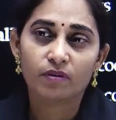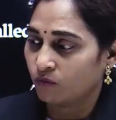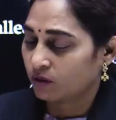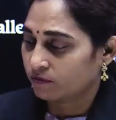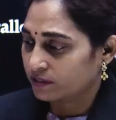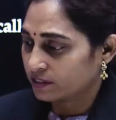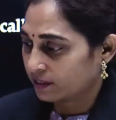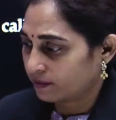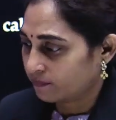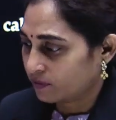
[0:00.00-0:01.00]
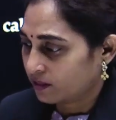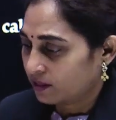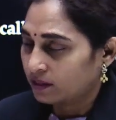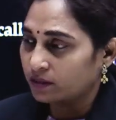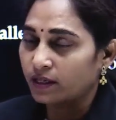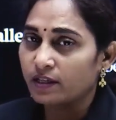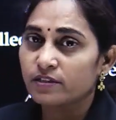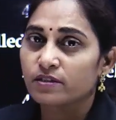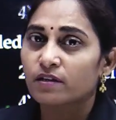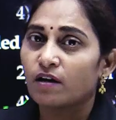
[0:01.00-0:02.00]
what we say, there
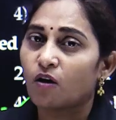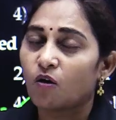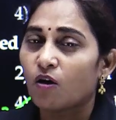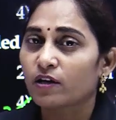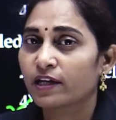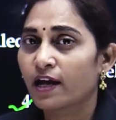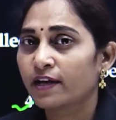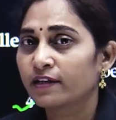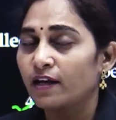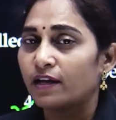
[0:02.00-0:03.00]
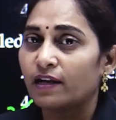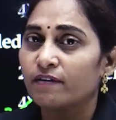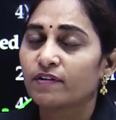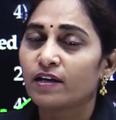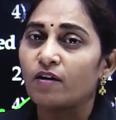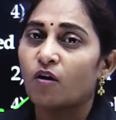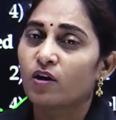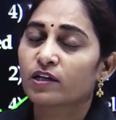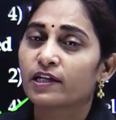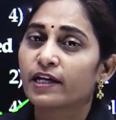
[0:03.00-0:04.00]
is uh, organ level
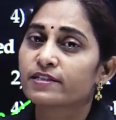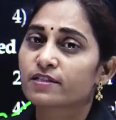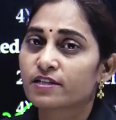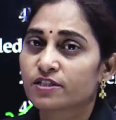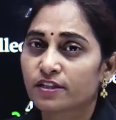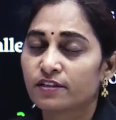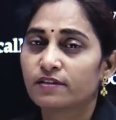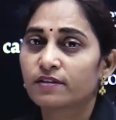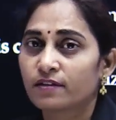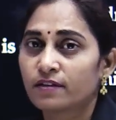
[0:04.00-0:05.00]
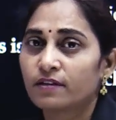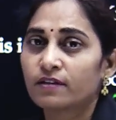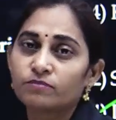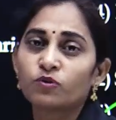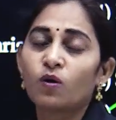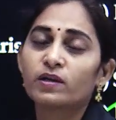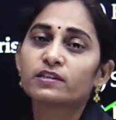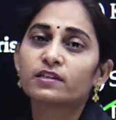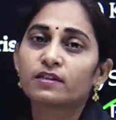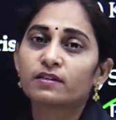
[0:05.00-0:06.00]
organization. No
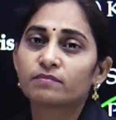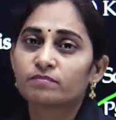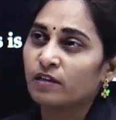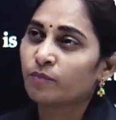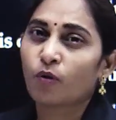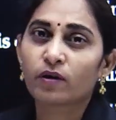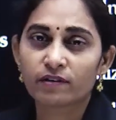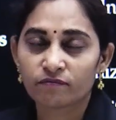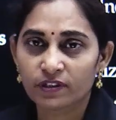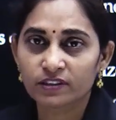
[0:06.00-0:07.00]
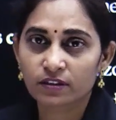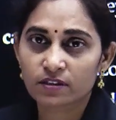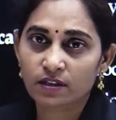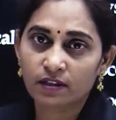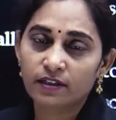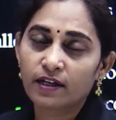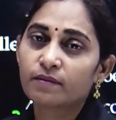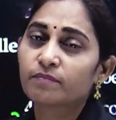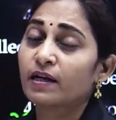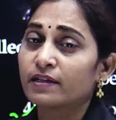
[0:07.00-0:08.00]
other important features are there.
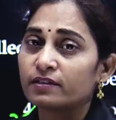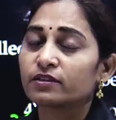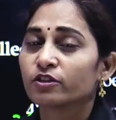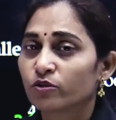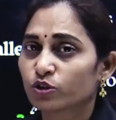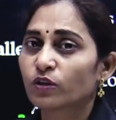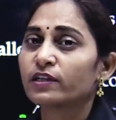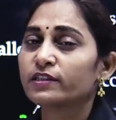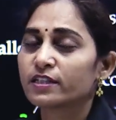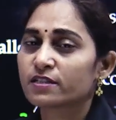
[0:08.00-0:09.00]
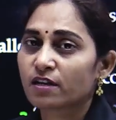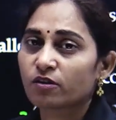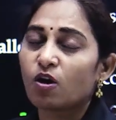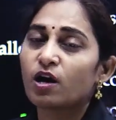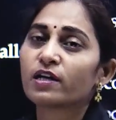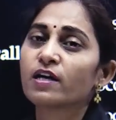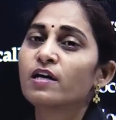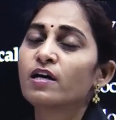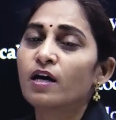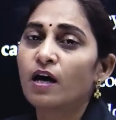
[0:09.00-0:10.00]
And usually these are called
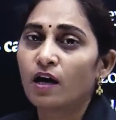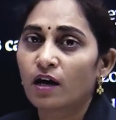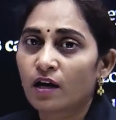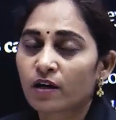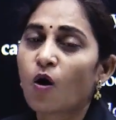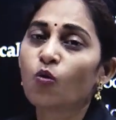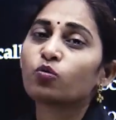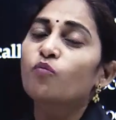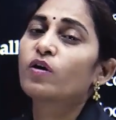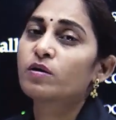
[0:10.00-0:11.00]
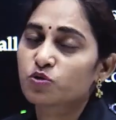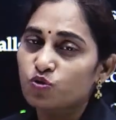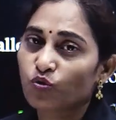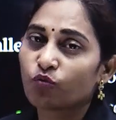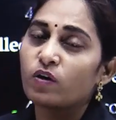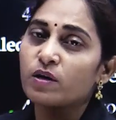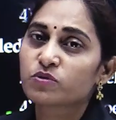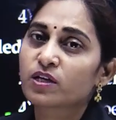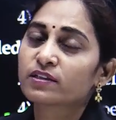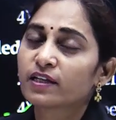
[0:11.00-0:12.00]
uh, round worms, true
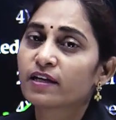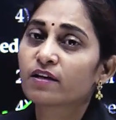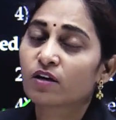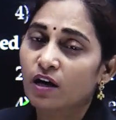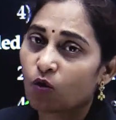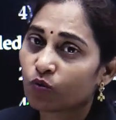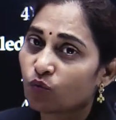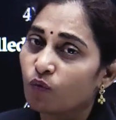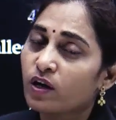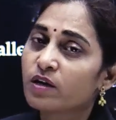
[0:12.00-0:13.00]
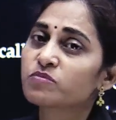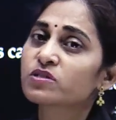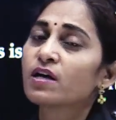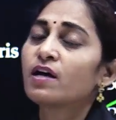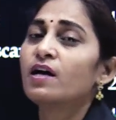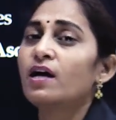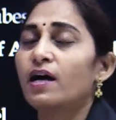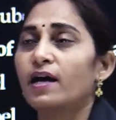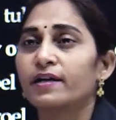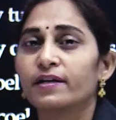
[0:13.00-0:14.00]
worms are there, round worms
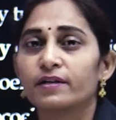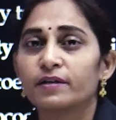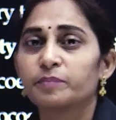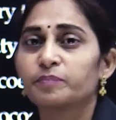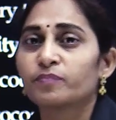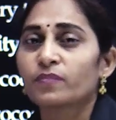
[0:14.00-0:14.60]
and uh,